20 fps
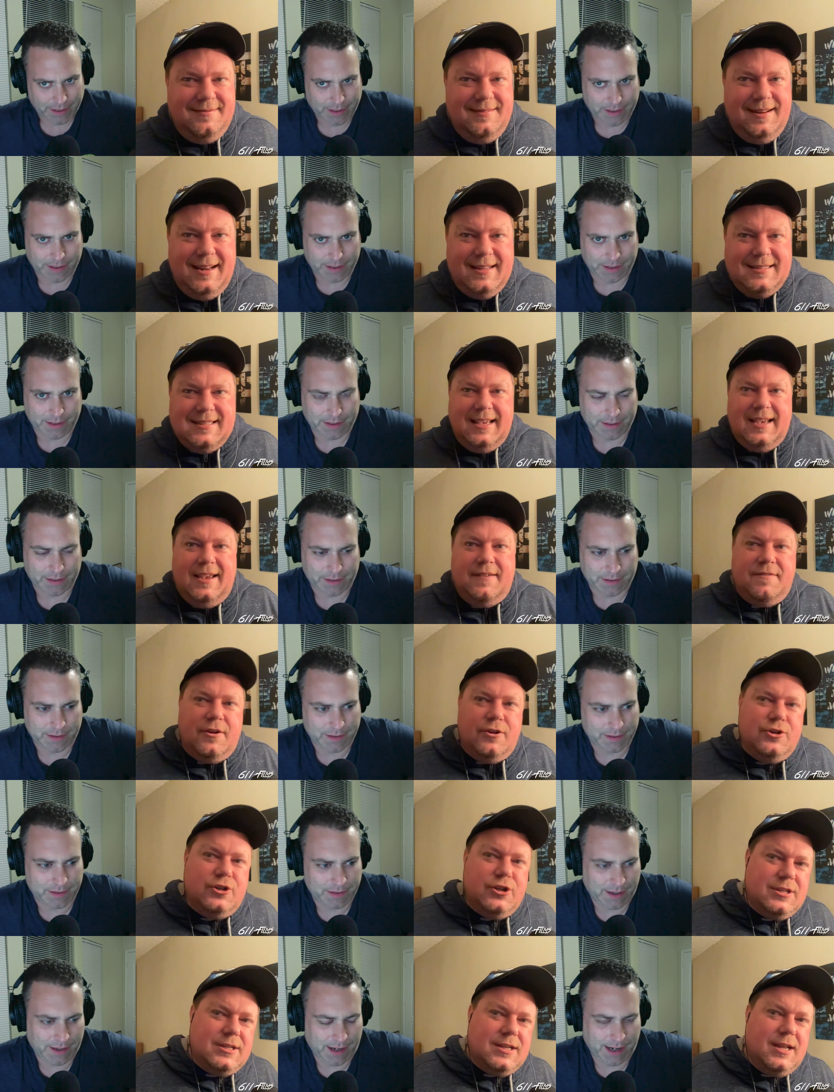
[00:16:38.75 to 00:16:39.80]
Speaker 1: And it's like if they're
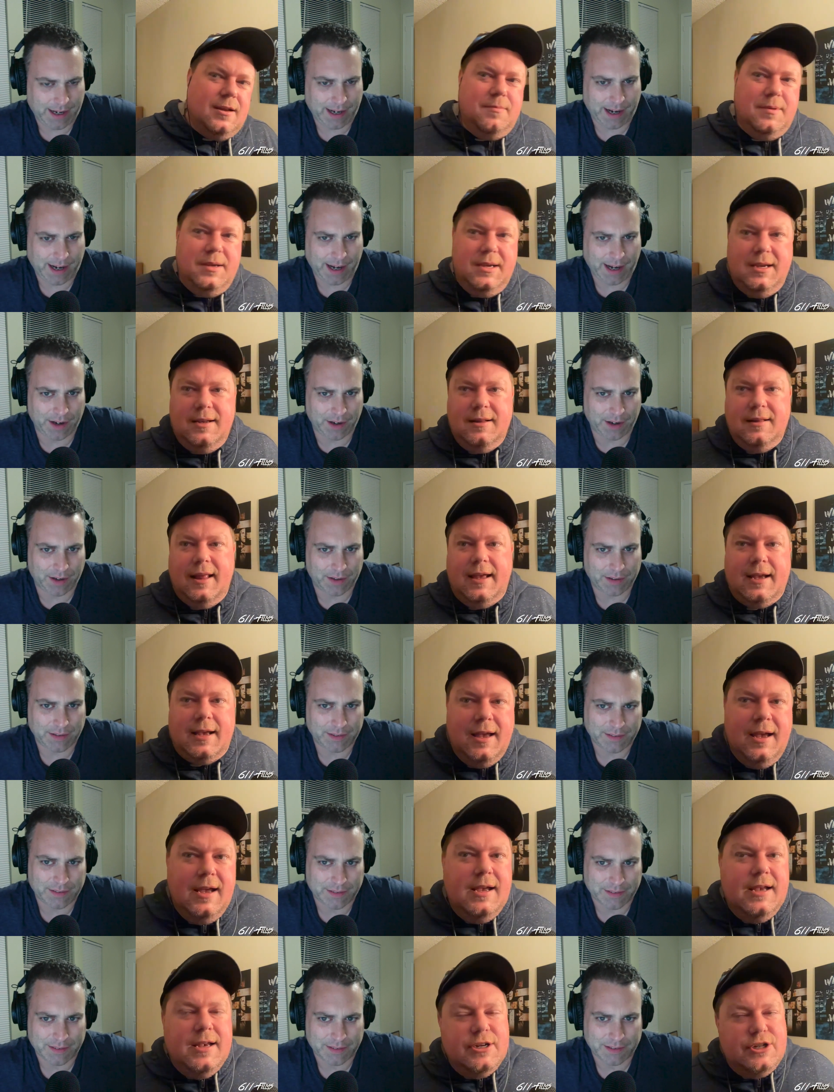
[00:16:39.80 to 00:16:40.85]
just going to be like,
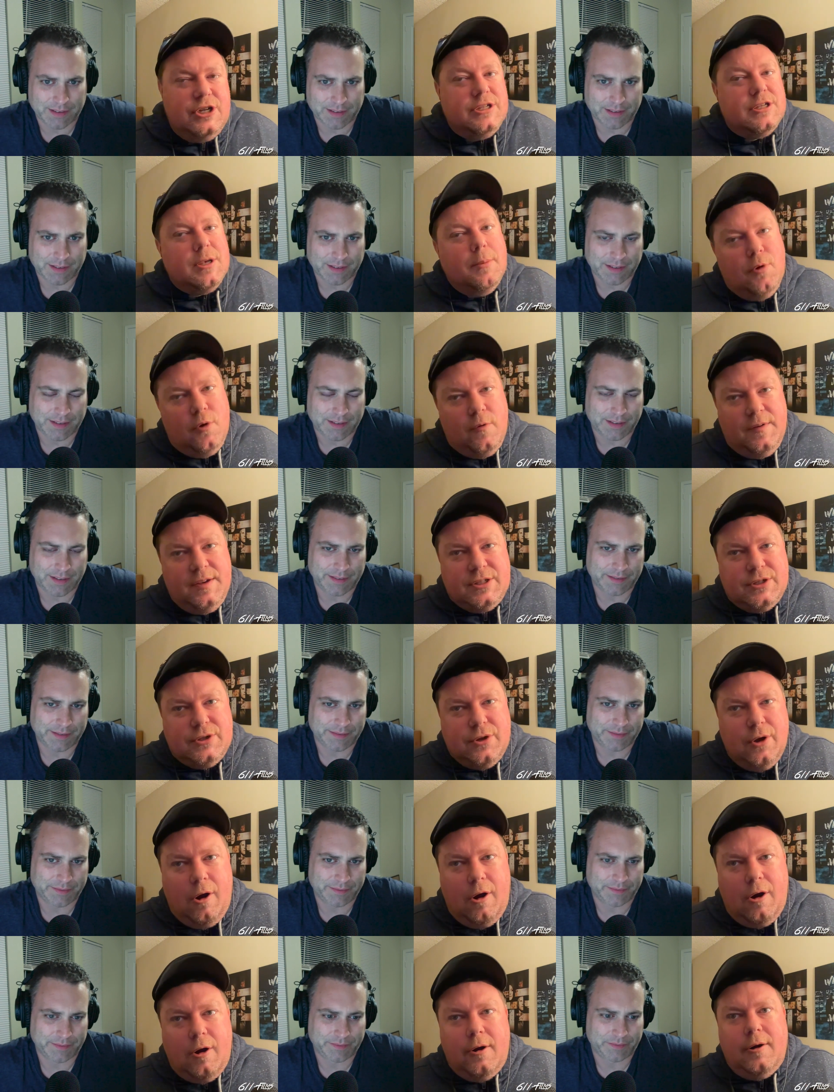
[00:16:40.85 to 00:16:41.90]
she's a movie
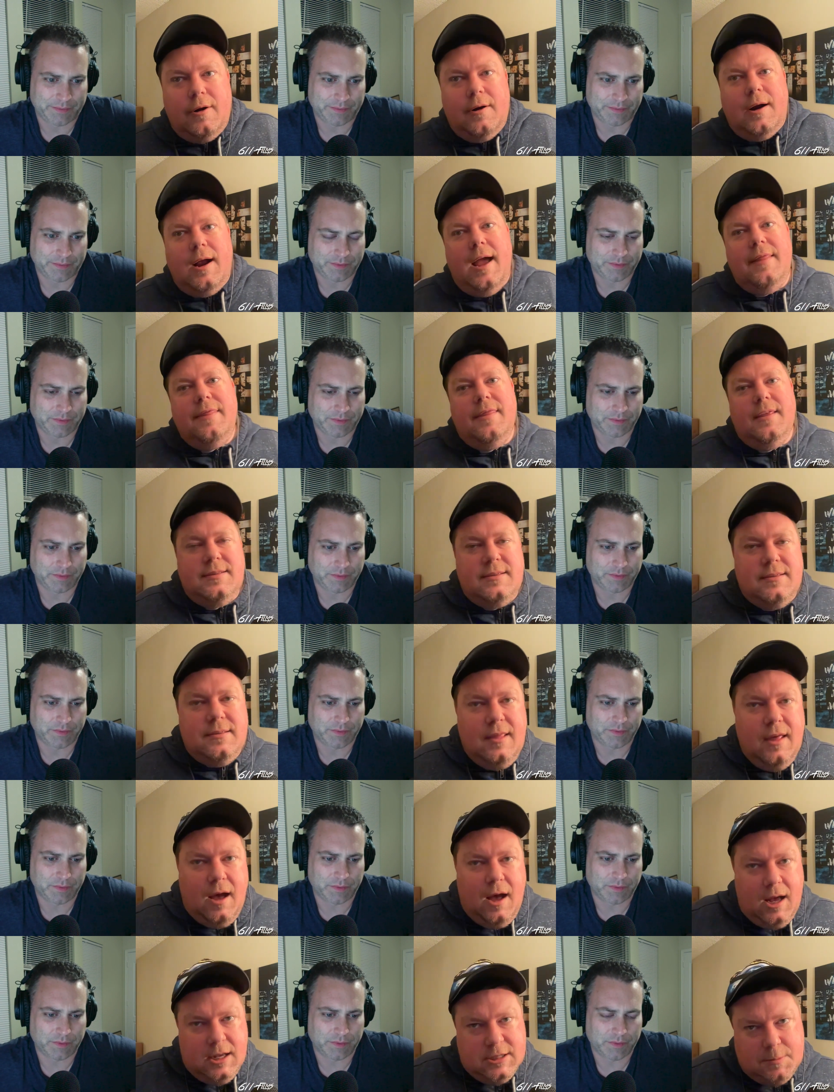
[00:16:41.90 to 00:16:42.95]
star, and the
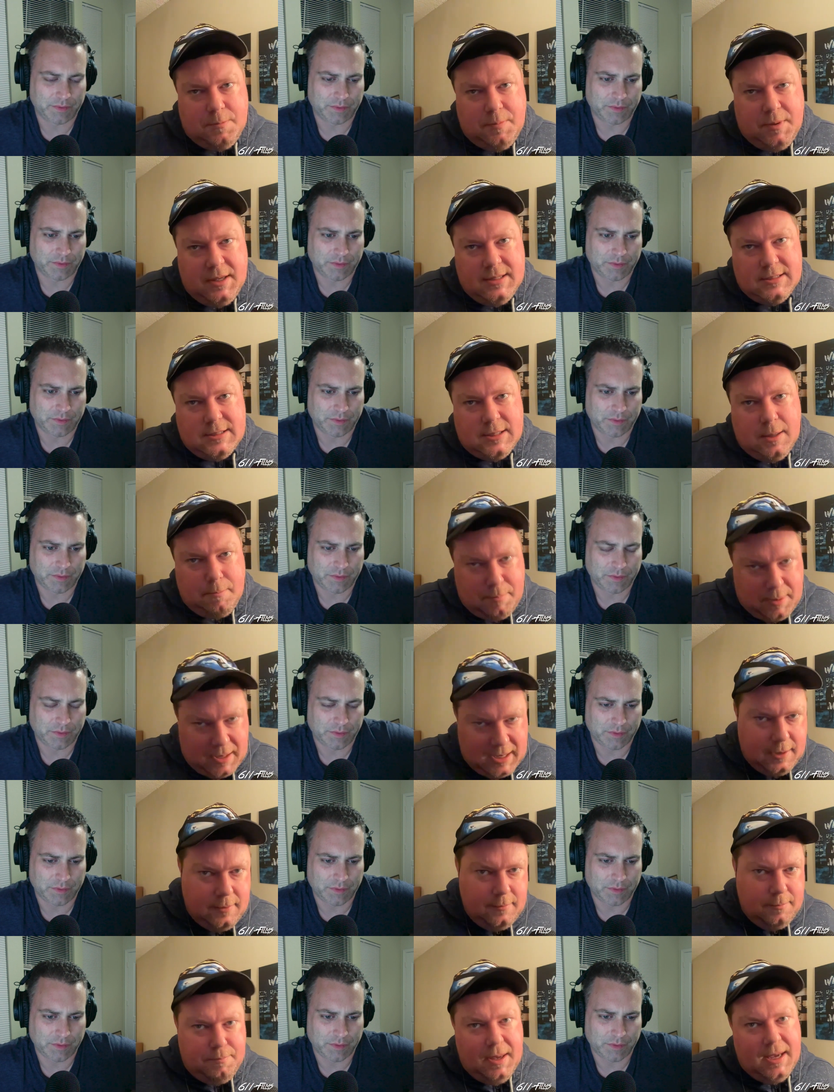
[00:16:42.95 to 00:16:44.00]
the husband's the
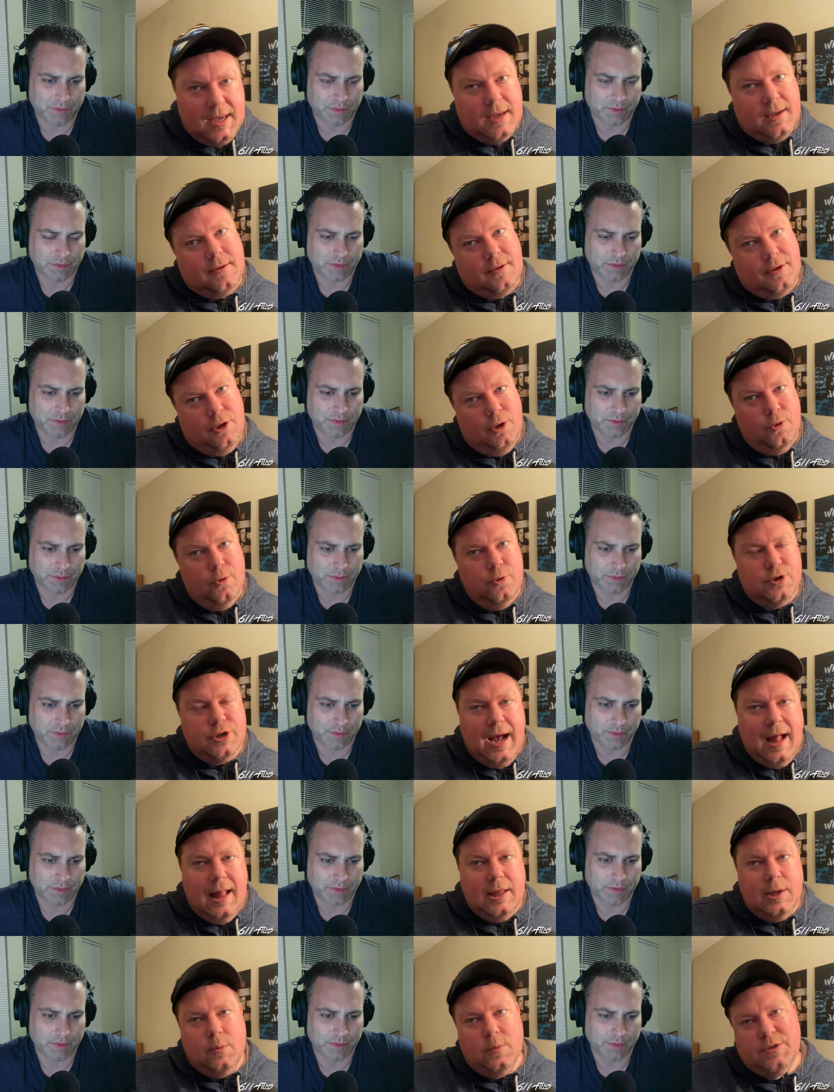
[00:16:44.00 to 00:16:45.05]
big, big, huge
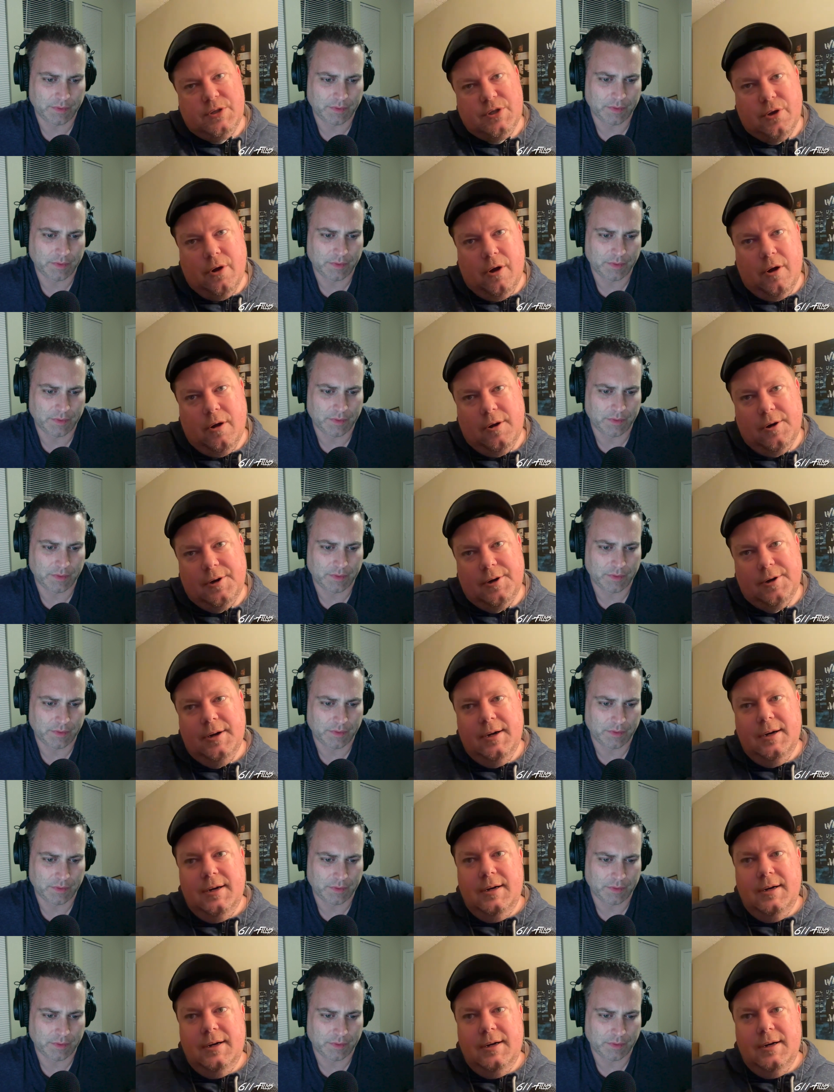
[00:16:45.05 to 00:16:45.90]
Hollywood star